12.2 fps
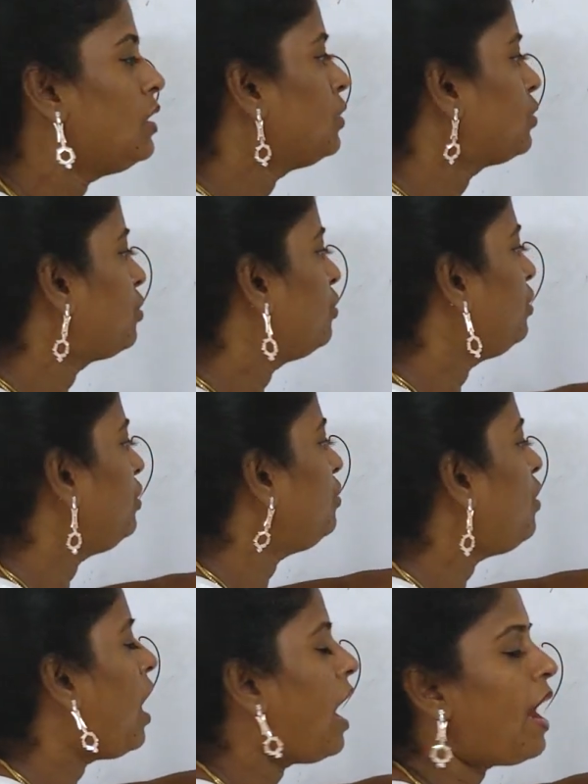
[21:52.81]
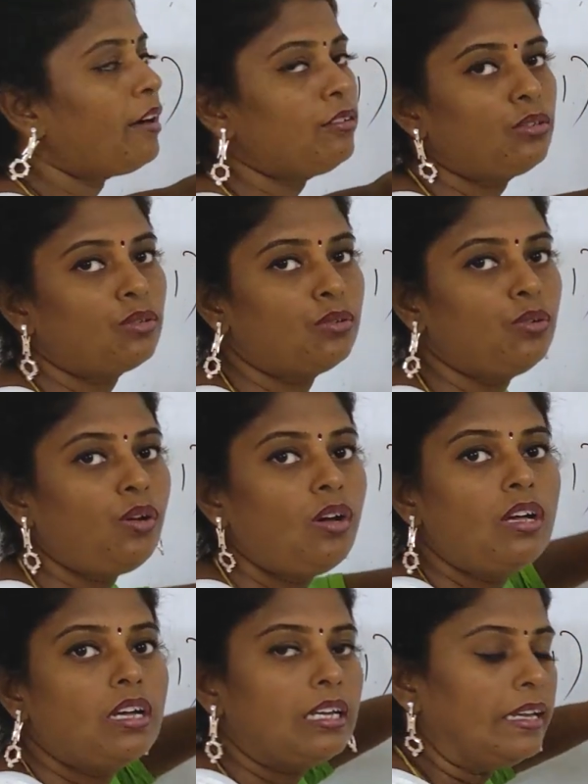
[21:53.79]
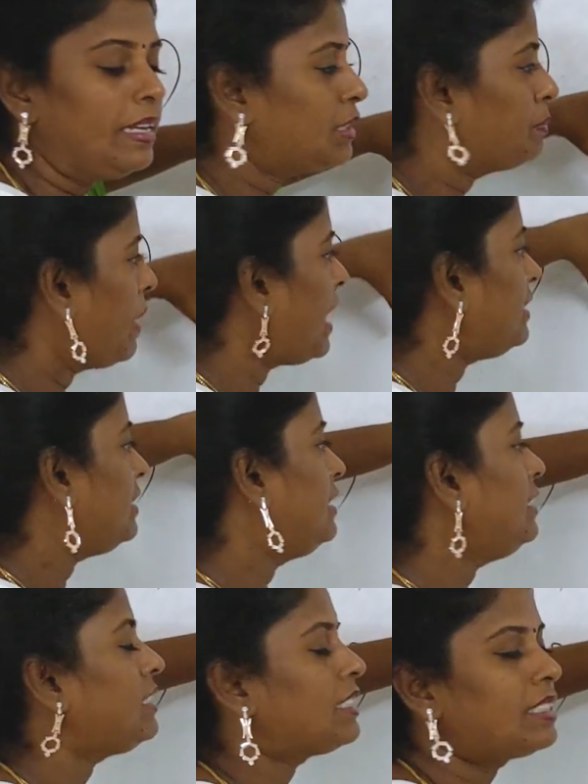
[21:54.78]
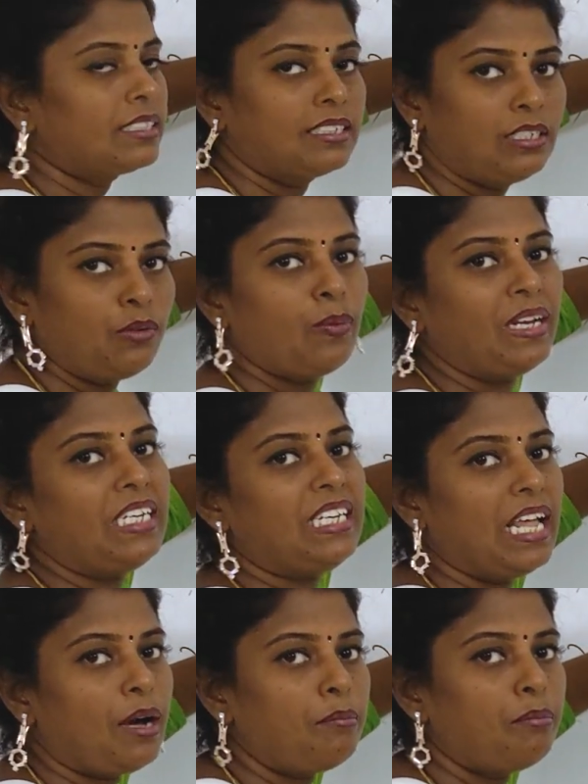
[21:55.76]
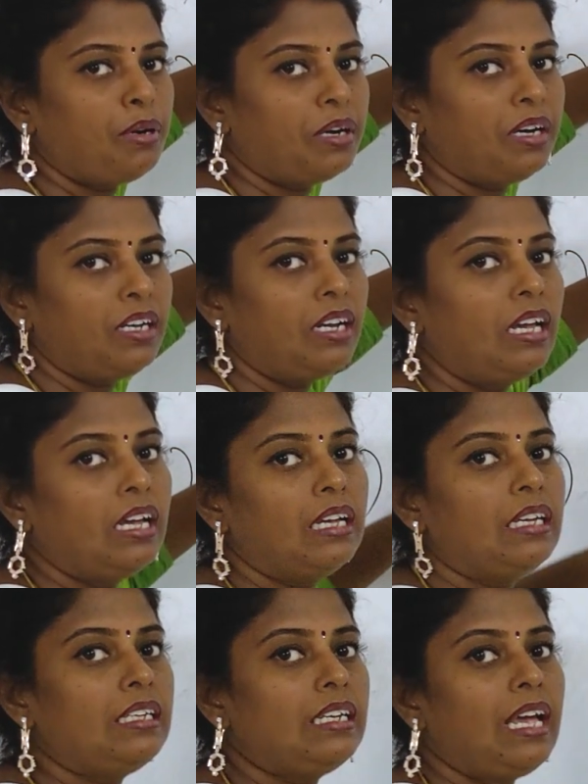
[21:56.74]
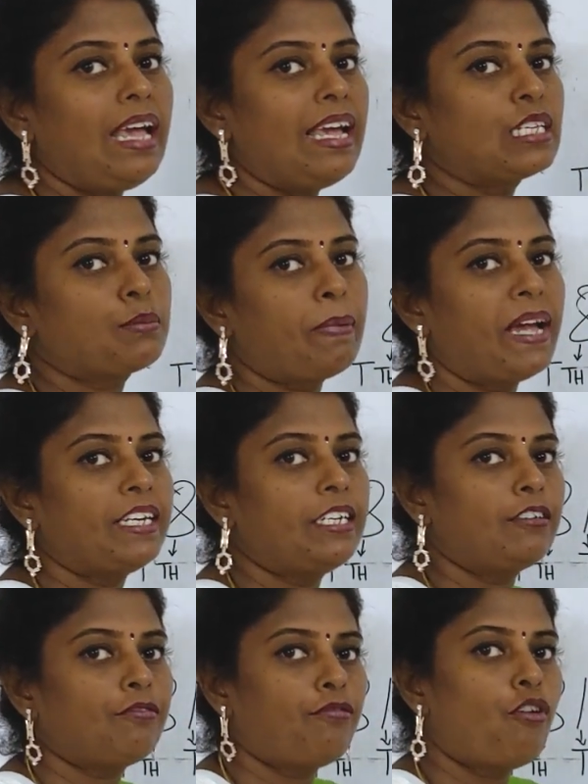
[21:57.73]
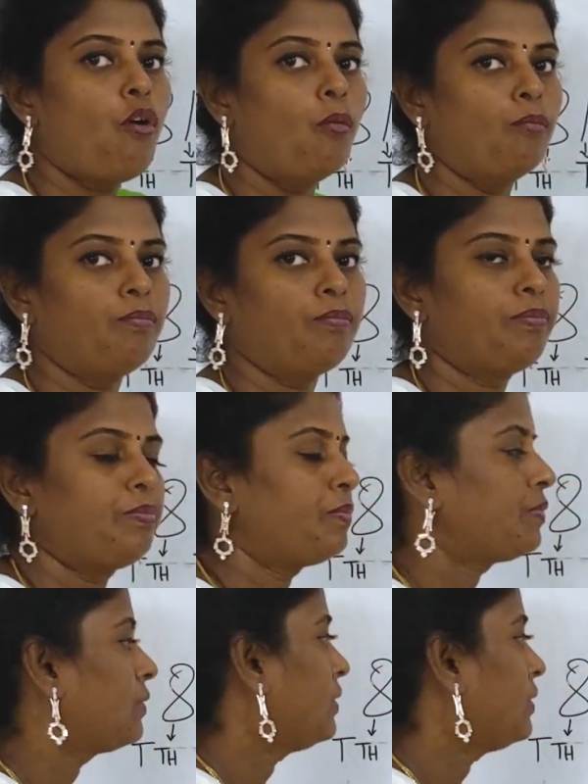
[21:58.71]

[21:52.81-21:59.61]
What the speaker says: So you have to expand this given number in an expanded form.